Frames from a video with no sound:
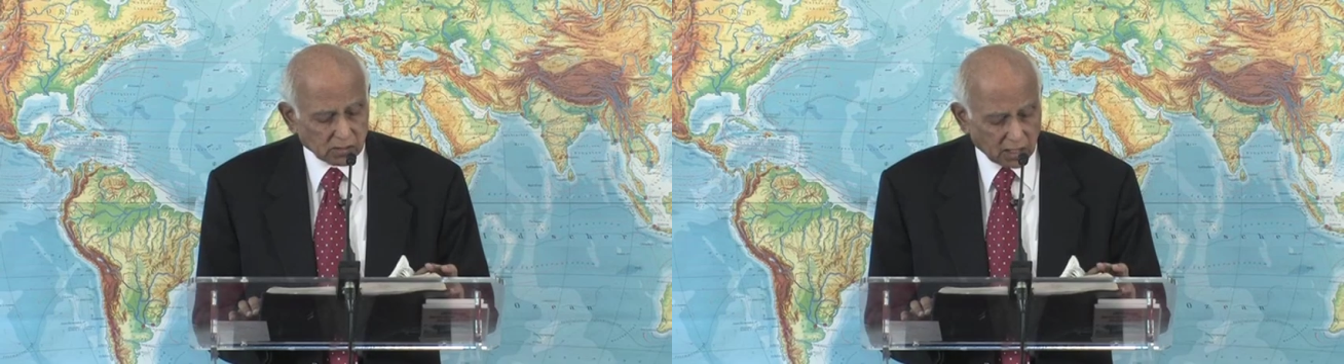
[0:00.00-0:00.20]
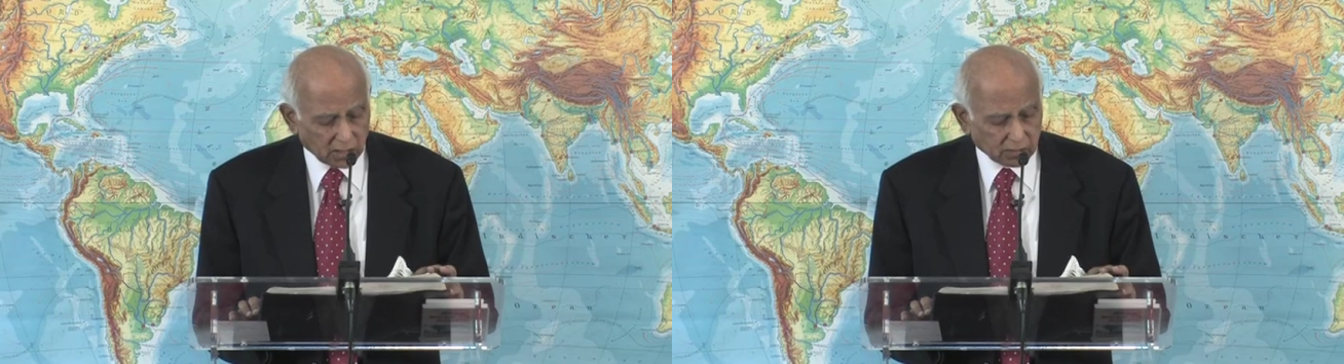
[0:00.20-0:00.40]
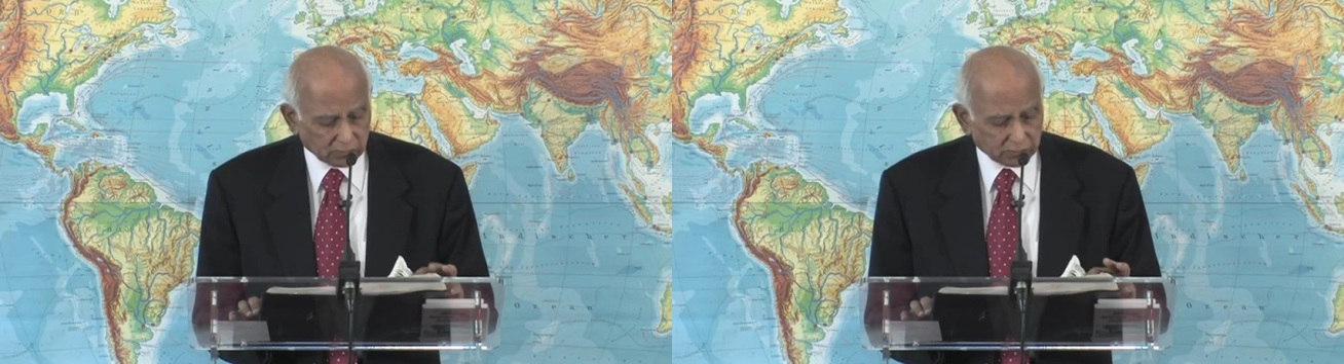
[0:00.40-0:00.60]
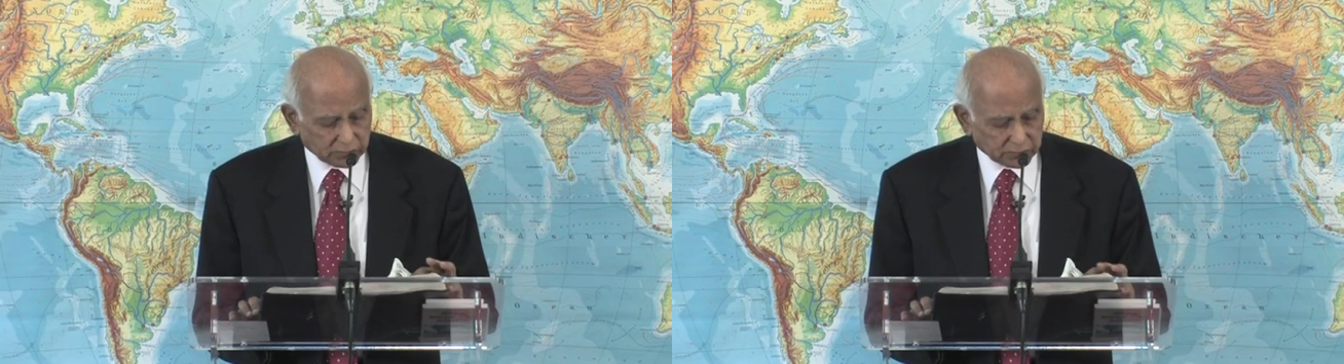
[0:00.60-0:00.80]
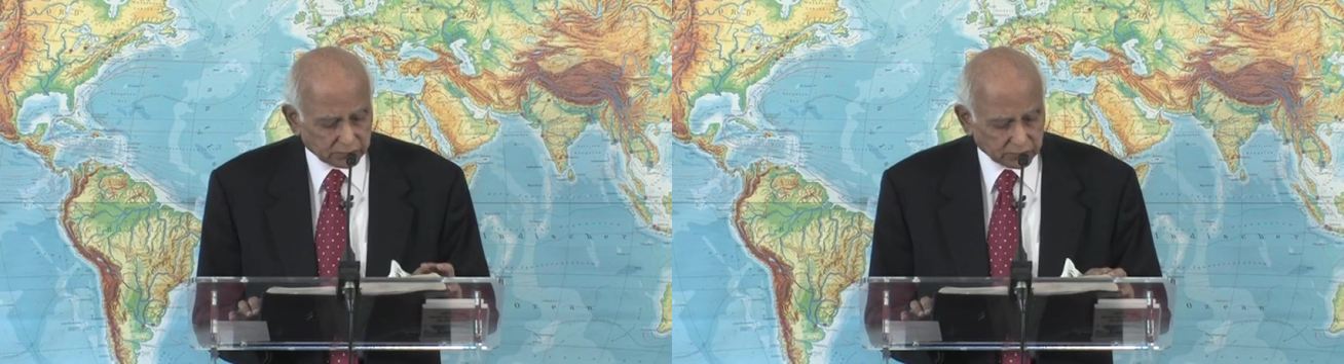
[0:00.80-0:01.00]
Now,
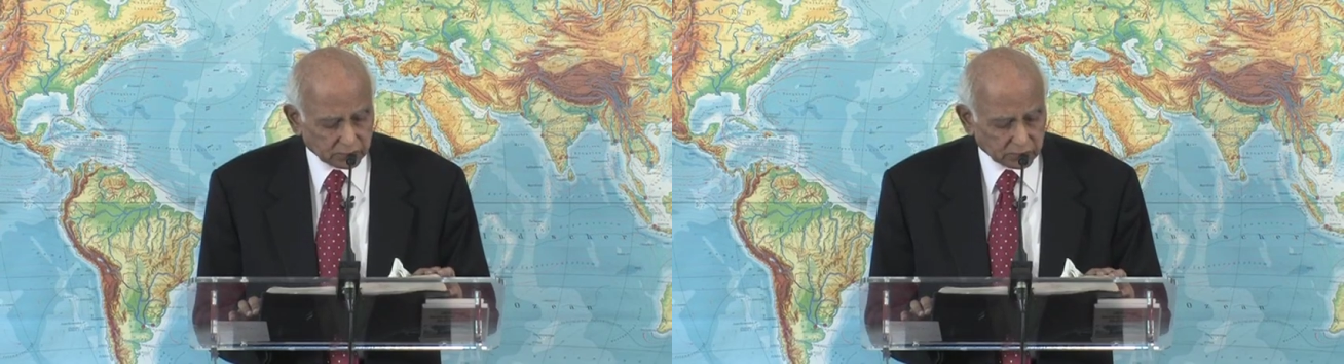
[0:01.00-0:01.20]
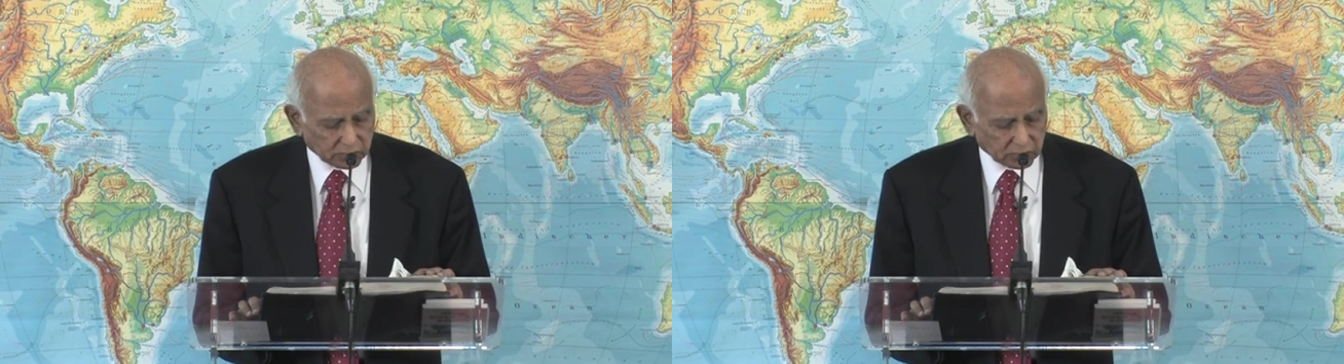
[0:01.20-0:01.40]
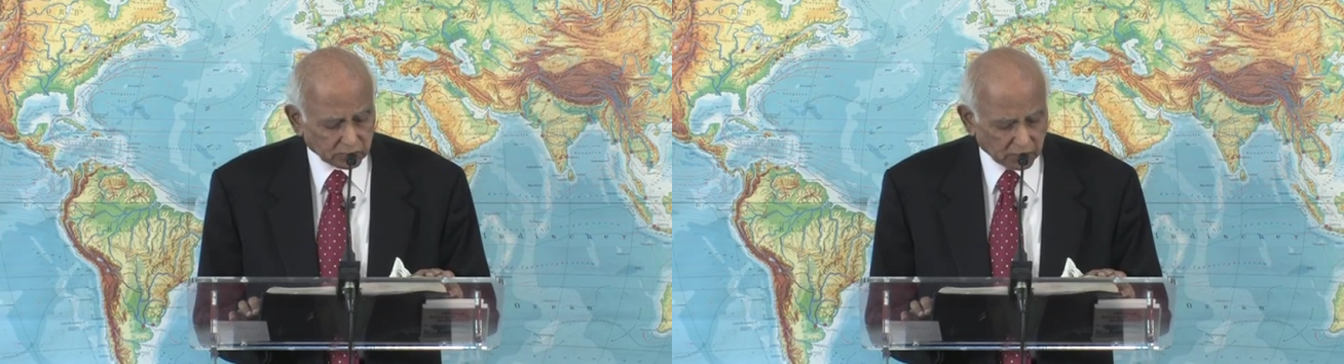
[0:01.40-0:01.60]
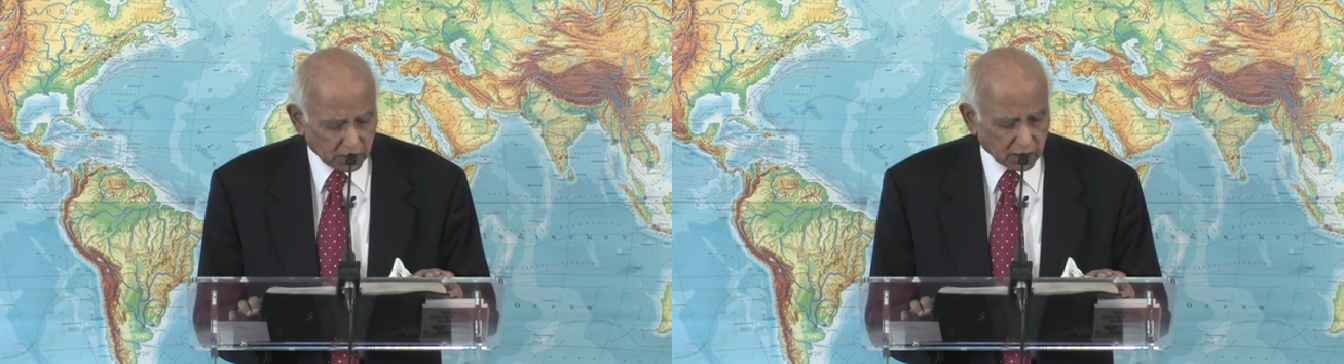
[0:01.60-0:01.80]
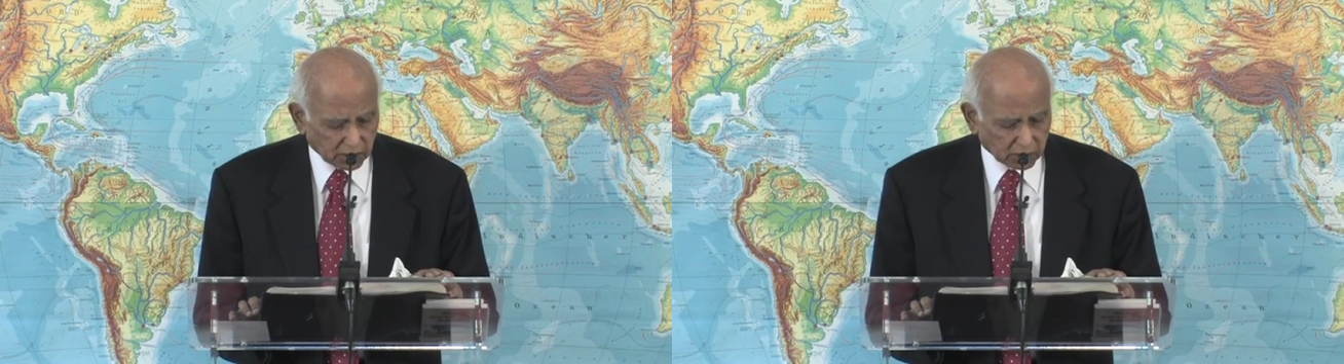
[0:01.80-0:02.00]

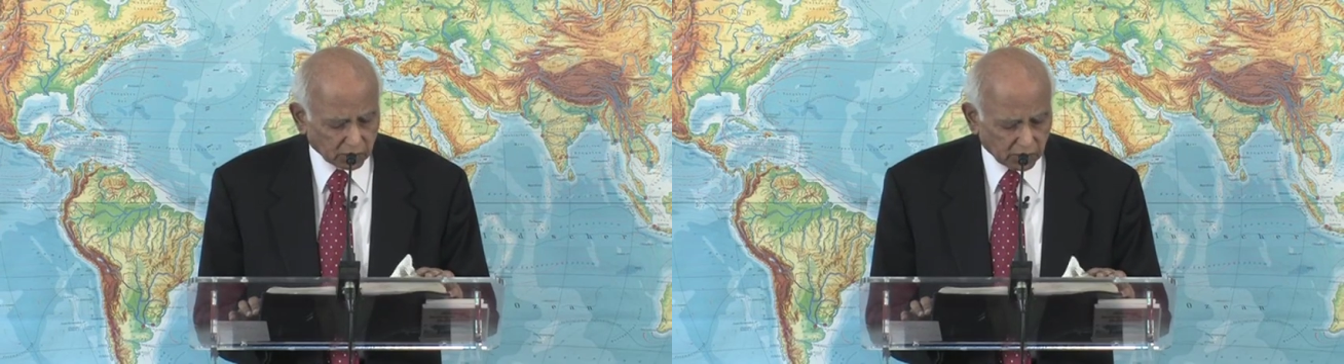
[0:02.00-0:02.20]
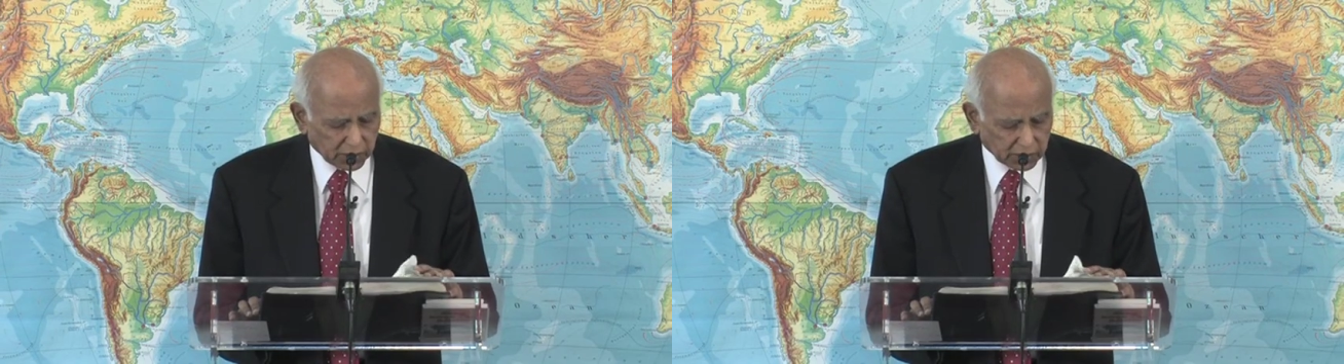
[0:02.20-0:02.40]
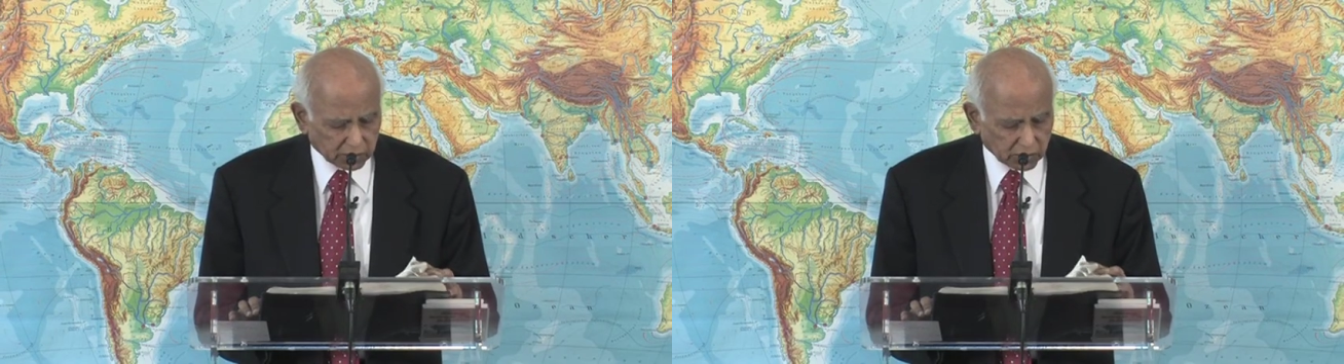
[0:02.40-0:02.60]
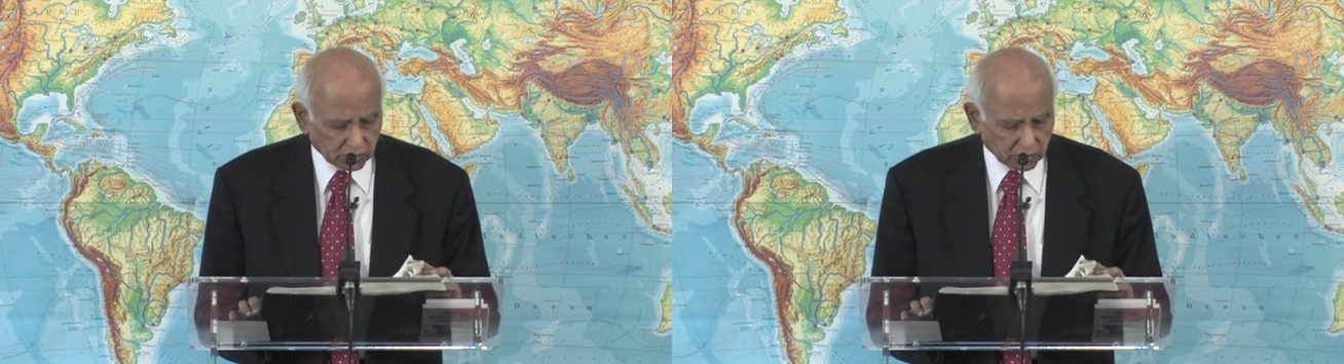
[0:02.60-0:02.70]
we are going